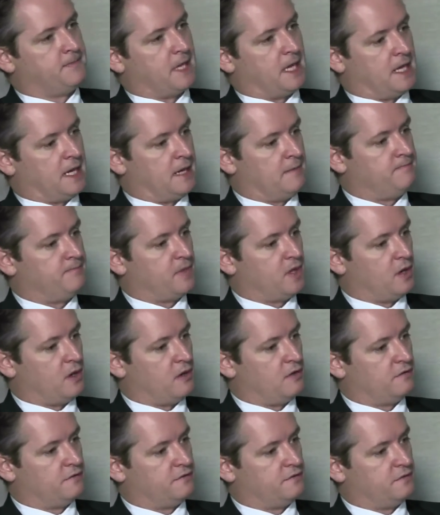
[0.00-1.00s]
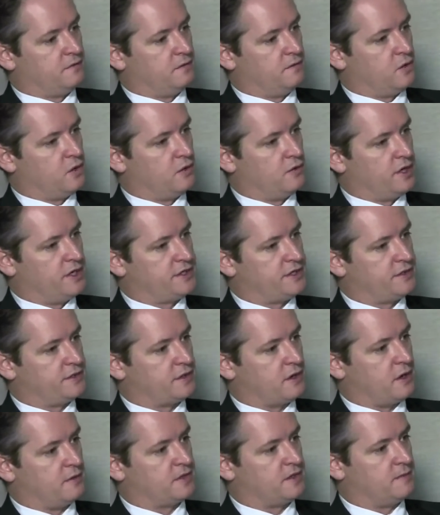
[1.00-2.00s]
Of more recent
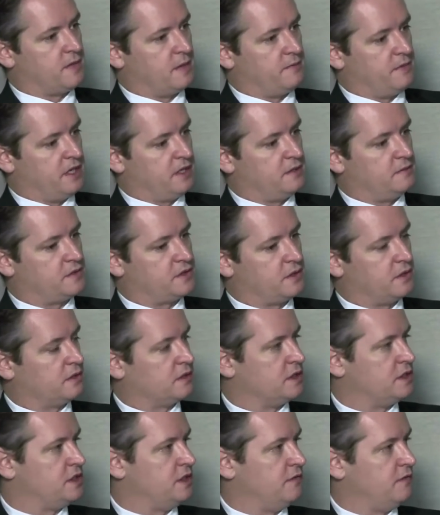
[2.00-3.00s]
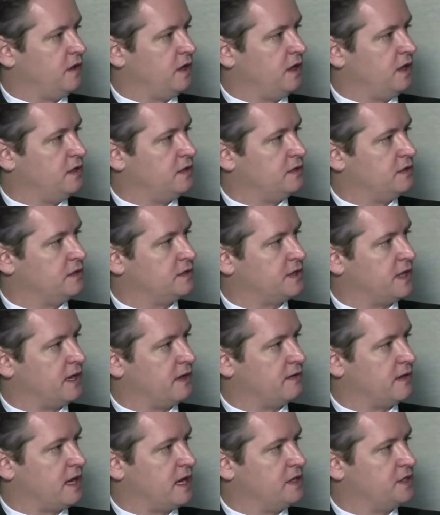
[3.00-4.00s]
times, the momentum certainly shifting into
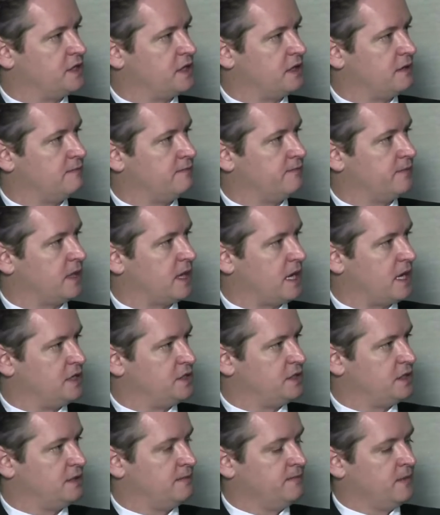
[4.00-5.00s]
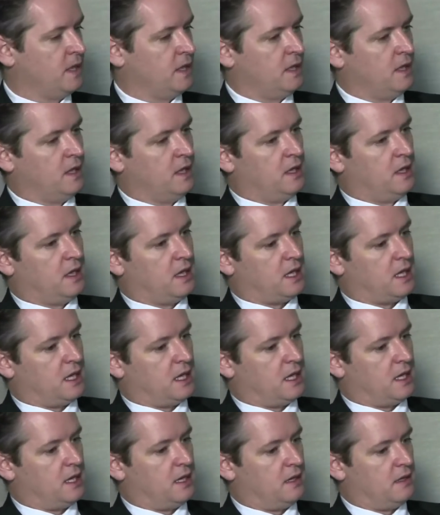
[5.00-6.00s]
South Asia.
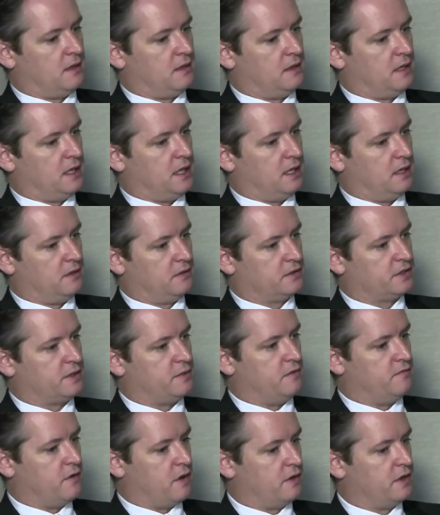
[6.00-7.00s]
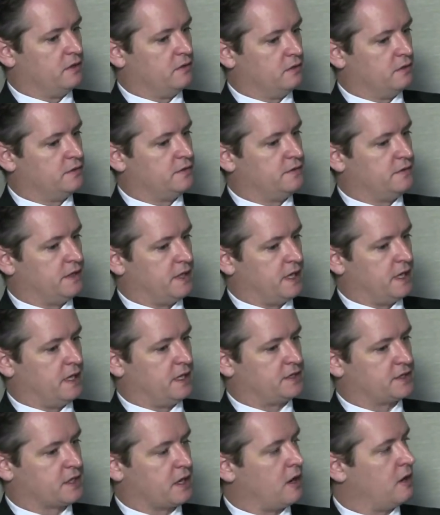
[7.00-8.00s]
There looks to be very good
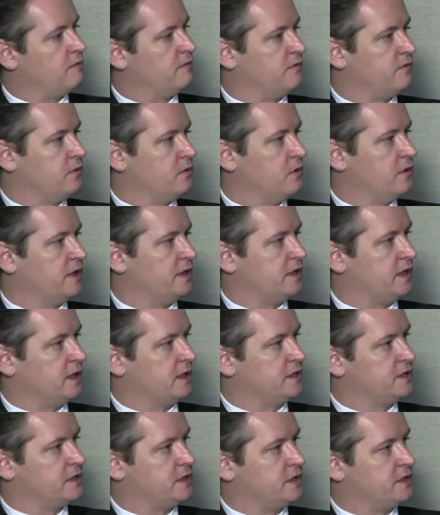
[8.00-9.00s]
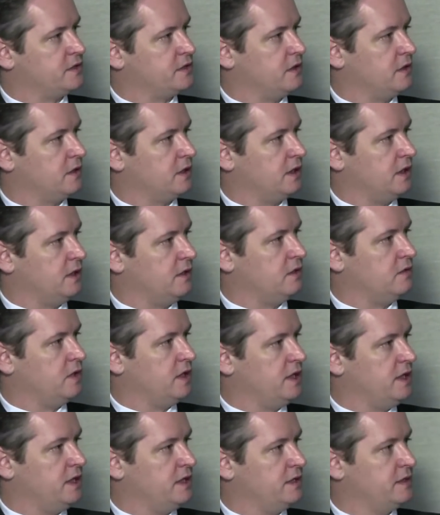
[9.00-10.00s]
scope for IntelliSeed, certainly into
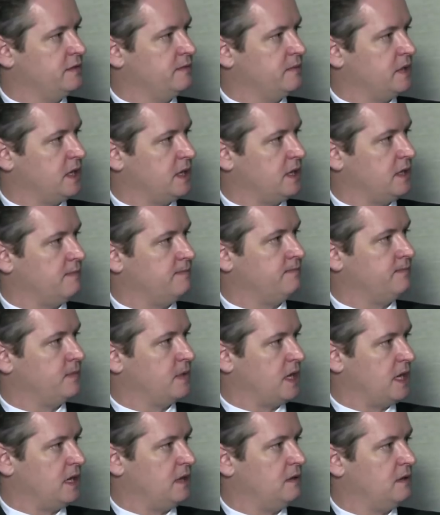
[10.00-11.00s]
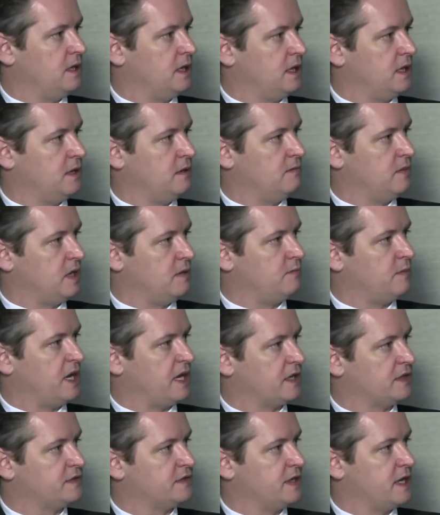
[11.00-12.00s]
India and
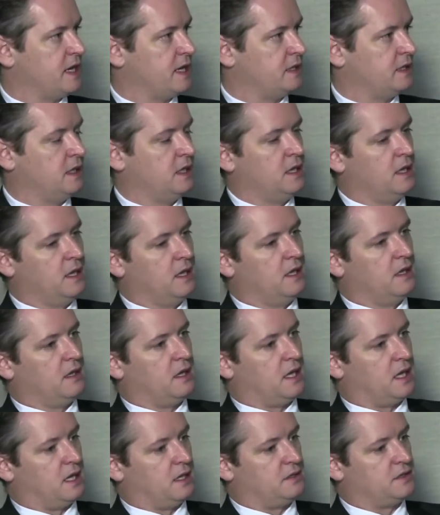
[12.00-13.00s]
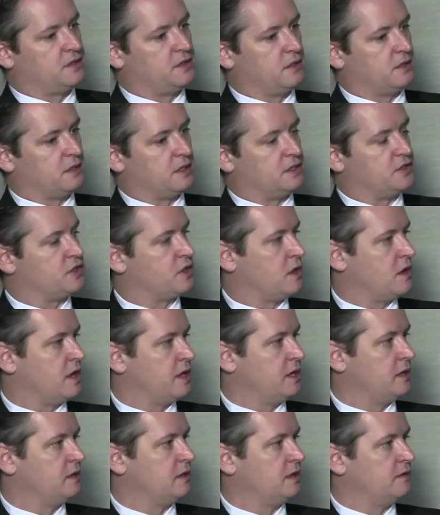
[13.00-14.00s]
Pakistan, and certainly
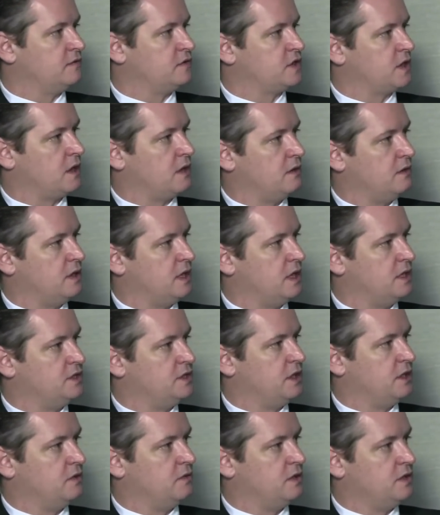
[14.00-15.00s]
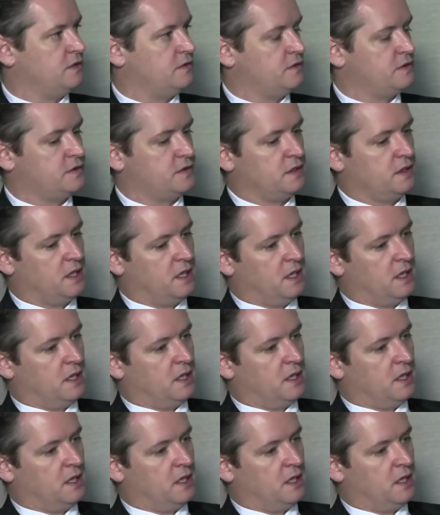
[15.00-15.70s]
China have shown a genuine interest.